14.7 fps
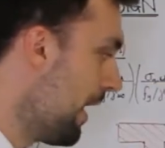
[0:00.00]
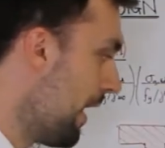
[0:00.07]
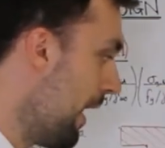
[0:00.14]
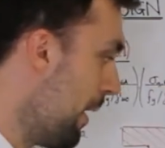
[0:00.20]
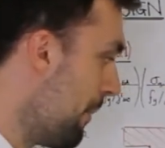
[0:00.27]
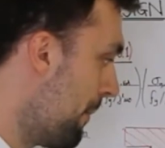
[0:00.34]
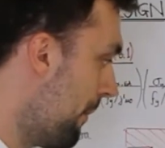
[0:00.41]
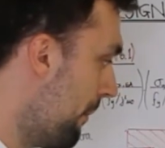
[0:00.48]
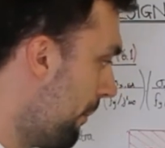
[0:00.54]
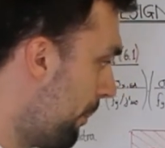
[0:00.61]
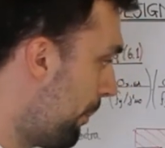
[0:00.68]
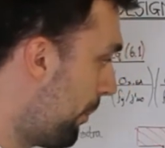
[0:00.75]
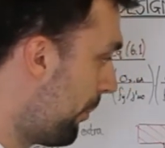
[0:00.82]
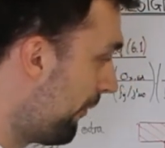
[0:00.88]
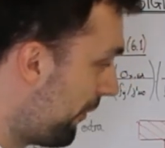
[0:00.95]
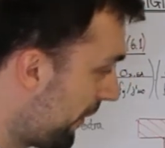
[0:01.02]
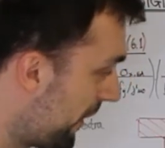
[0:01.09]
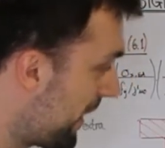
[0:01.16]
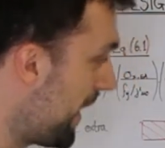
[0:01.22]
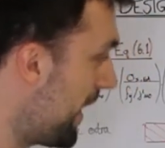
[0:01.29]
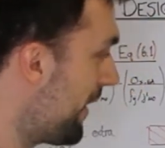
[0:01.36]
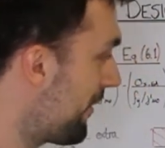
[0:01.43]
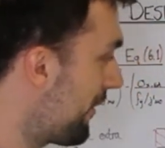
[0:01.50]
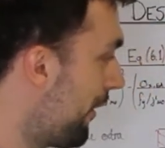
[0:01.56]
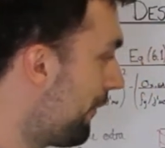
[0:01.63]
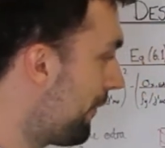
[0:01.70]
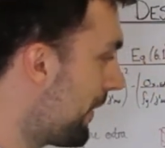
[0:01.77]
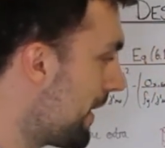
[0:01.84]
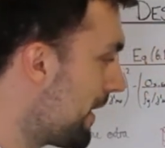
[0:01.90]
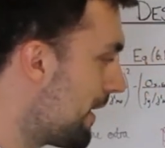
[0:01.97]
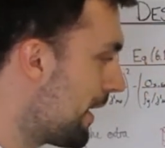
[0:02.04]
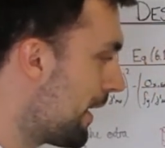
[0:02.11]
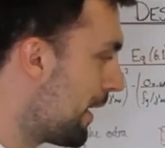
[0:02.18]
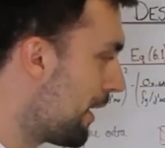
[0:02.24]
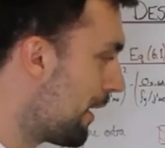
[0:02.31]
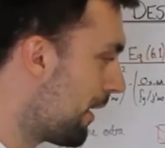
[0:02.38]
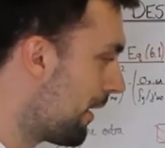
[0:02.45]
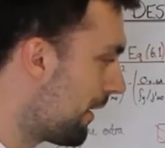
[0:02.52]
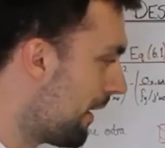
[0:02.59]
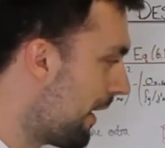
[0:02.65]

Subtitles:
But for the case of the